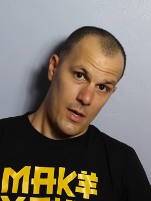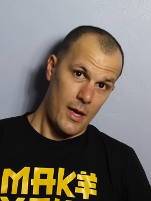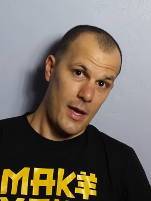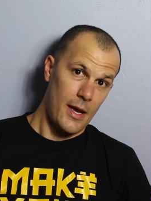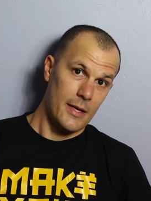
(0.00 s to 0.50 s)

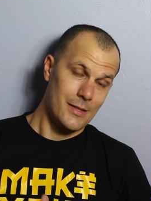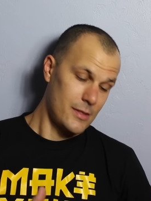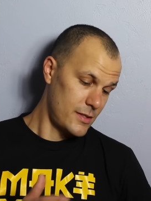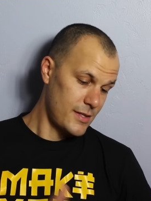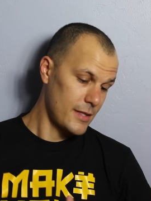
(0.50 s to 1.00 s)
and
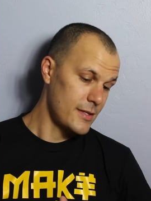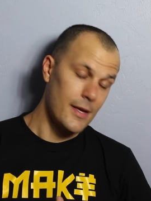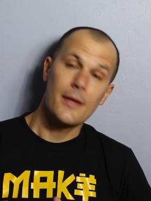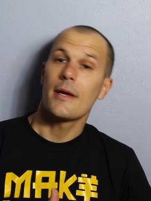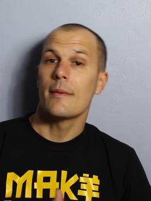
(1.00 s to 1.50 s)
it's a
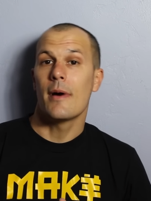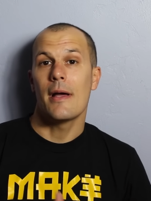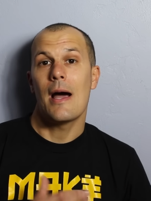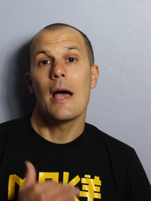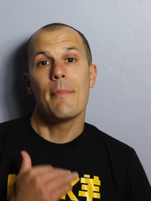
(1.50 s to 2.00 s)
16
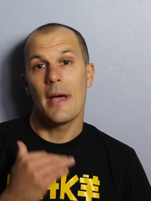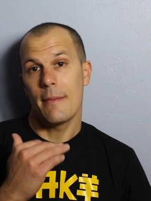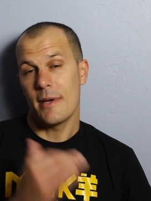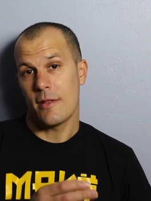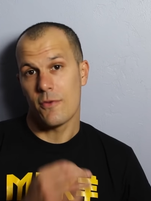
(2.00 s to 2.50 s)
gigabyte
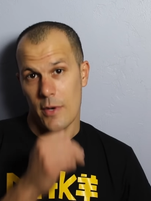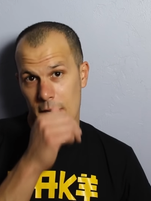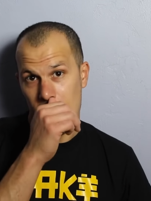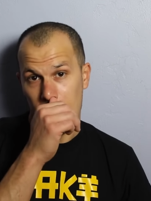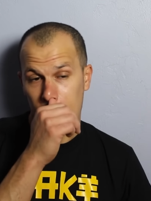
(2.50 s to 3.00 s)
iPad Mini 3.
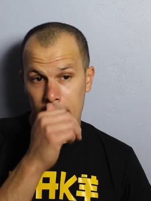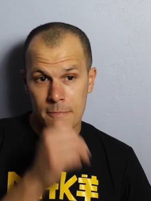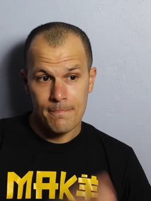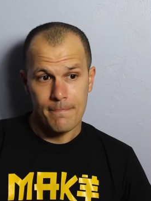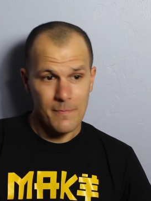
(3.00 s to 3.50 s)
Now,
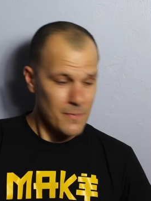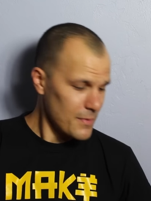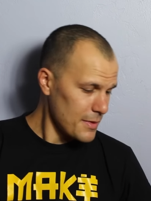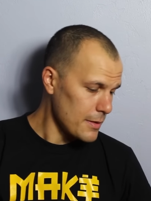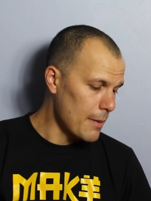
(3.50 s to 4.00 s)

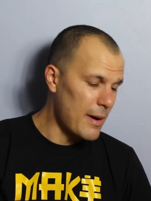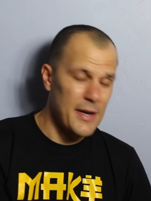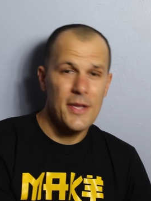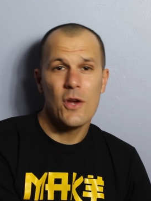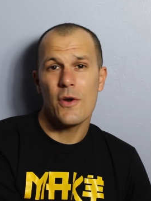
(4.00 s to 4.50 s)

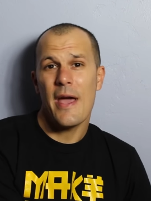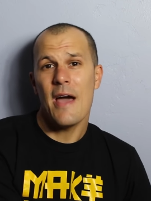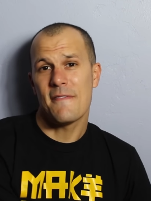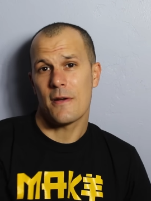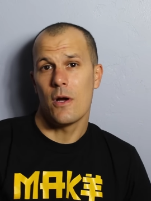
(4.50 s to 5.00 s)
about a year and a
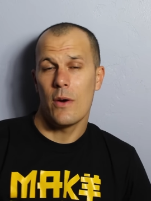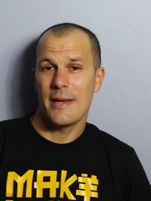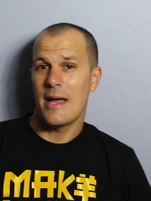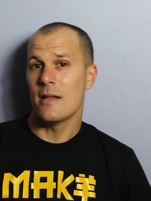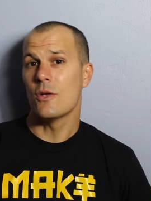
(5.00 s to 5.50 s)
half ago, I
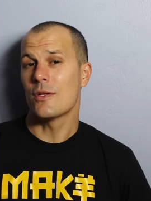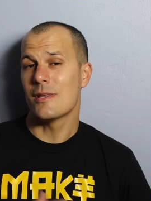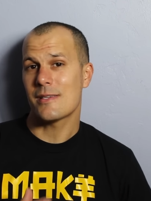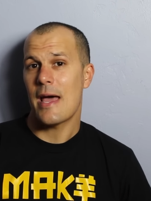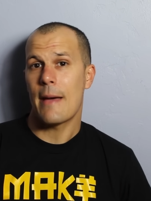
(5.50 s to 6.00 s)
downloaded
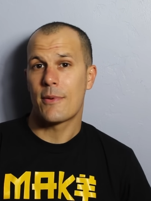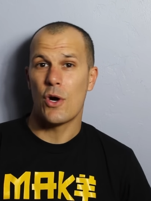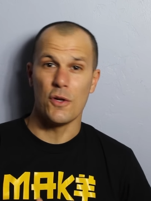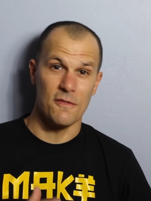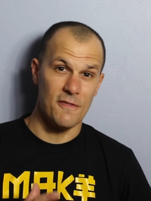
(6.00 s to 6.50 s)
this app
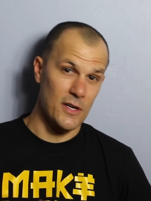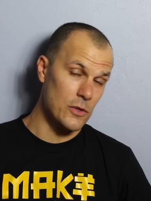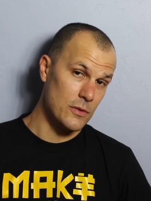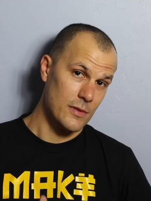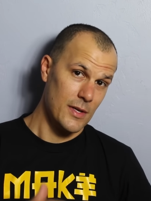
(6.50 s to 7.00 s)
called
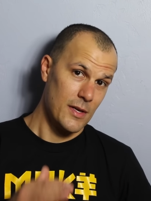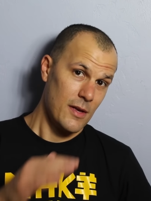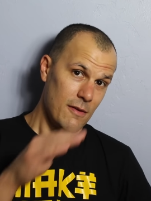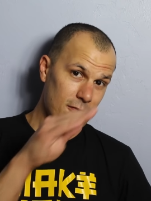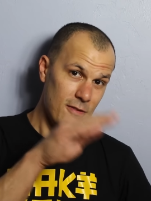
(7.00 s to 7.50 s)
Viggle.
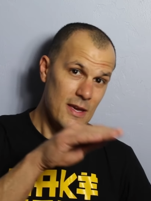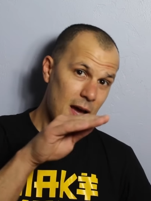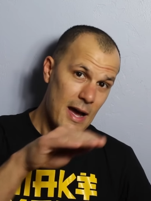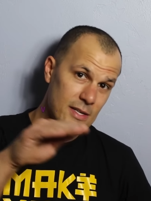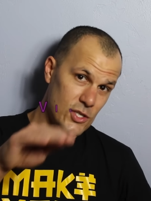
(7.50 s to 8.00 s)

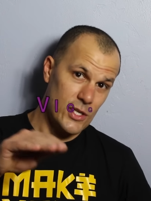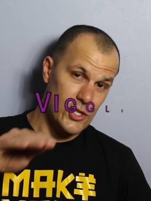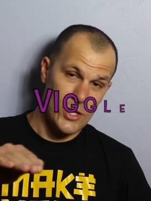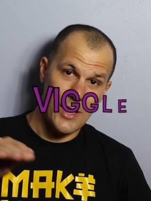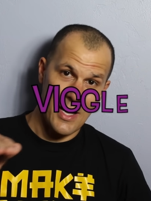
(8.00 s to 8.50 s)

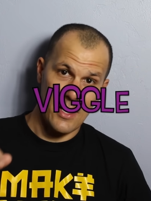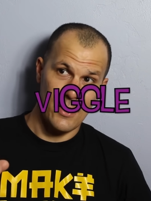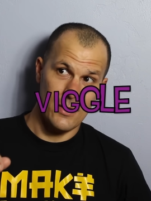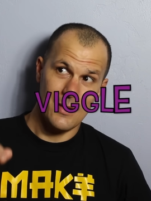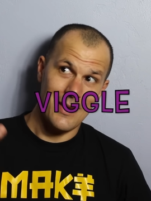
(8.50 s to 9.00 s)

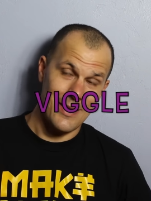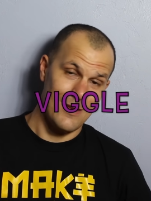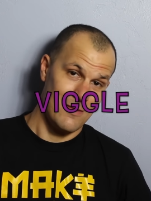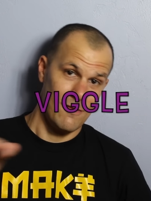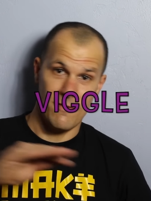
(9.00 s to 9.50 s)

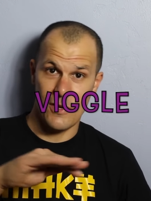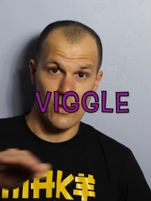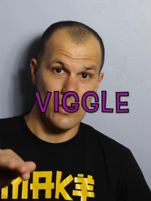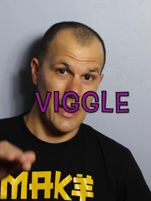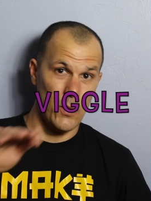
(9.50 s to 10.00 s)
V-I-G-G-L-E.
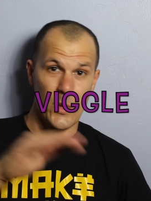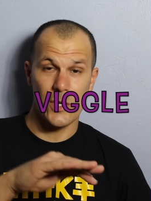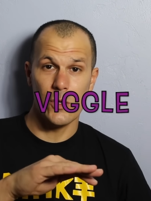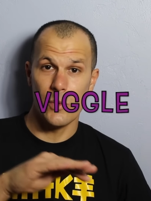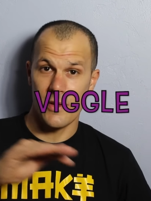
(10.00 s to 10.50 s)
Viggle, like
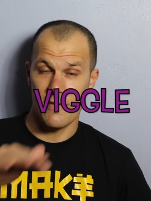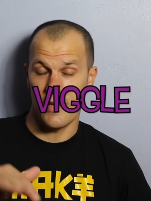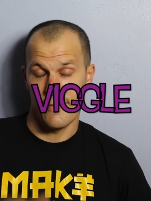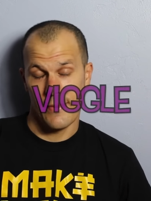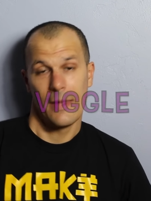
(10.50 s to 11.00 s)
wiggle with a
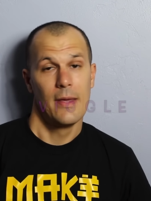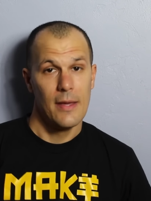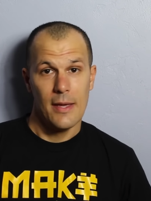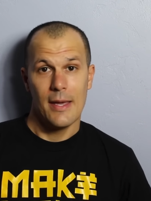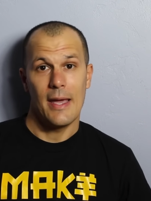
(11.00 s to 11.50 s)
V.
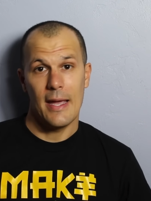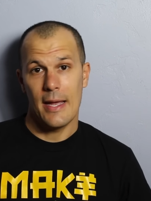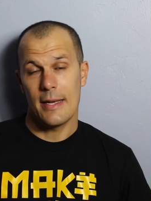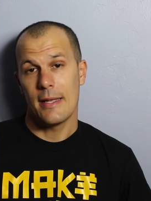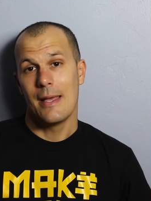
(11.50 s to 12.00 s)

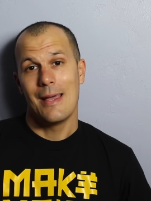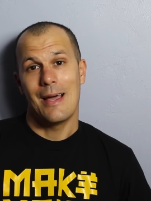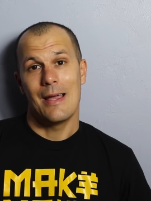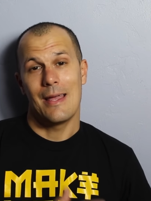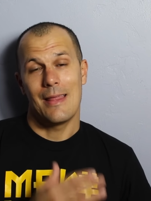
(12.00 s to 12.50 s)
And
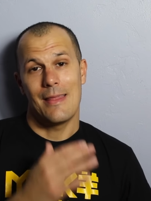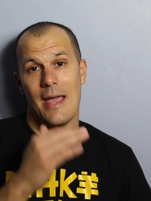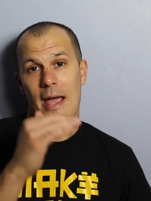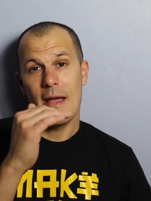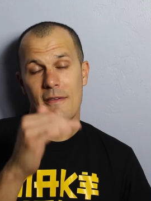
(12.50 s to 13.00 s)

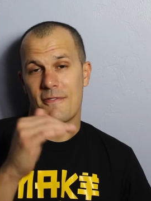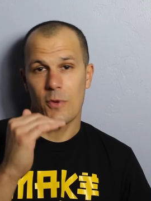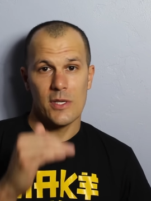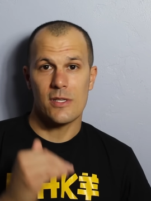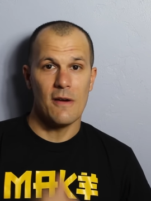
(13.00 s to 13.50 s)
they had
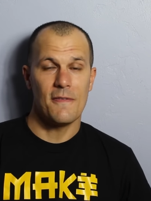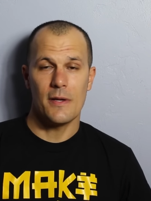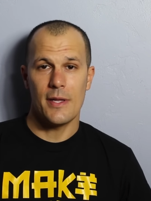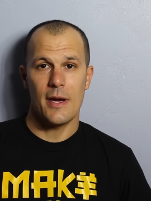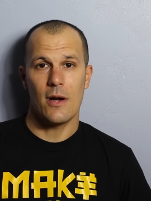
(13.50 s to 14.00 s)
free stuff
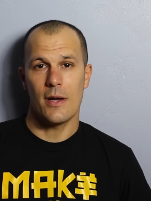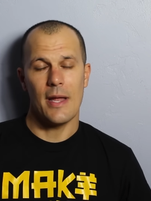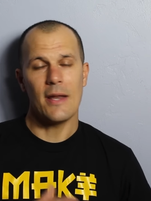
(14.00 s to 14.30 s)
on there, and